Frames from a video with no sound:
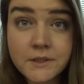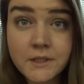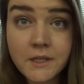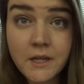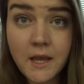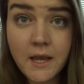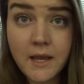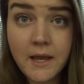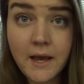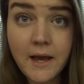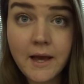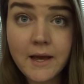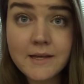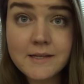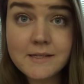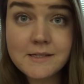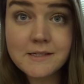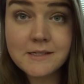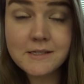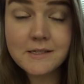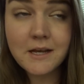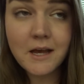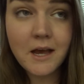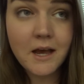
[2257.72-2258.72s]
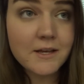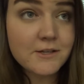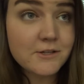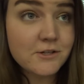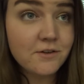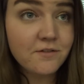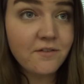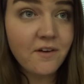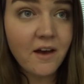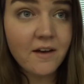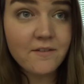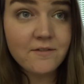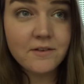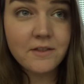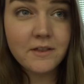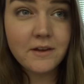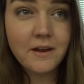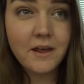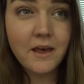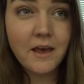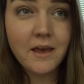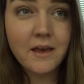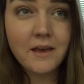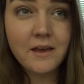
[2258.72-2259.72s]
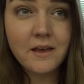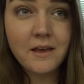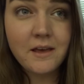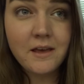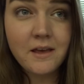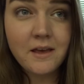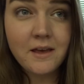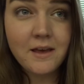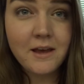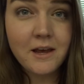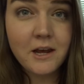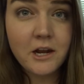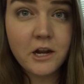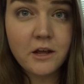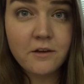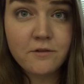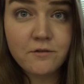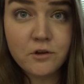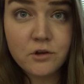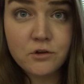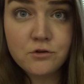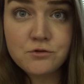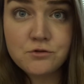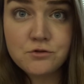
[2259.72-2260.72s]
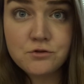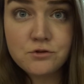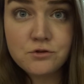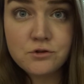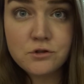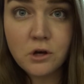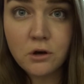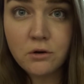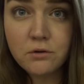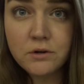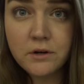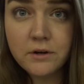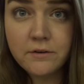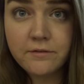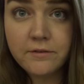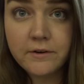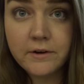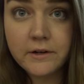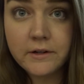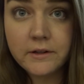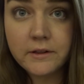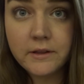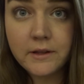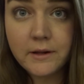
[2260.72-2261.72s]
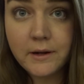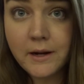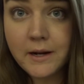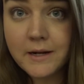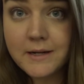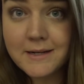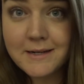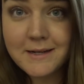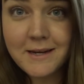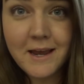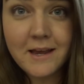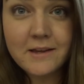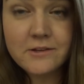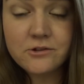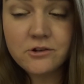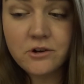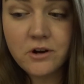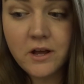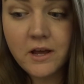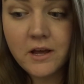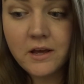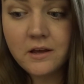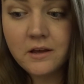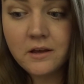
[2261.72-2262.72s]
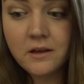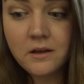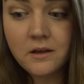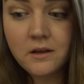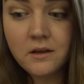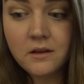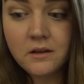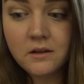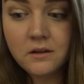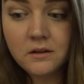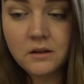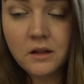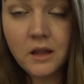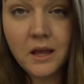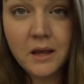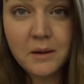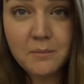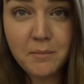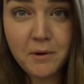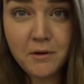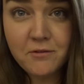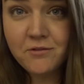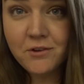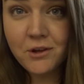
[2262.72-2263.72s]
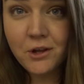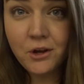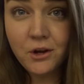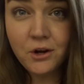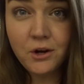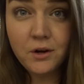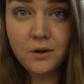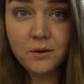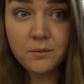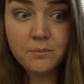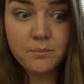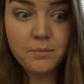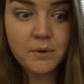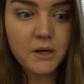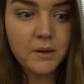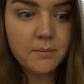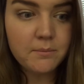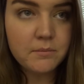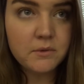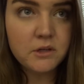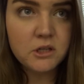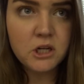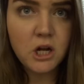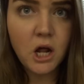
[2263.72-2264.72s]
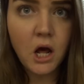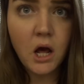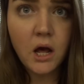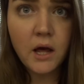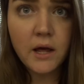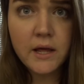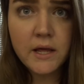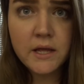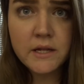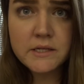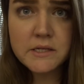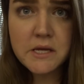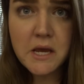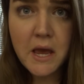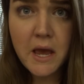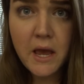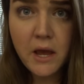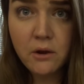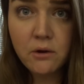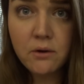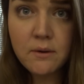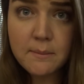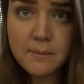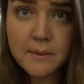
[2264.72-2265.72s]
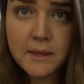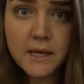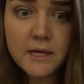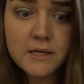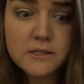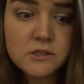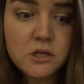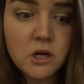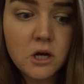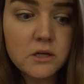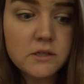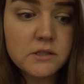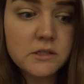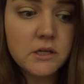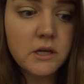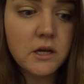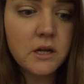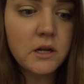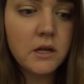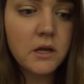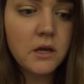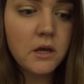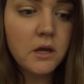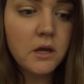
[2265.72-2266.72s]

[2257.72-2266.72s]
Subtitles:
Hey guys, I survived the day, and I feel so different than I did yesterday. Like, my feet hurt, but I'm not terribly exhausted.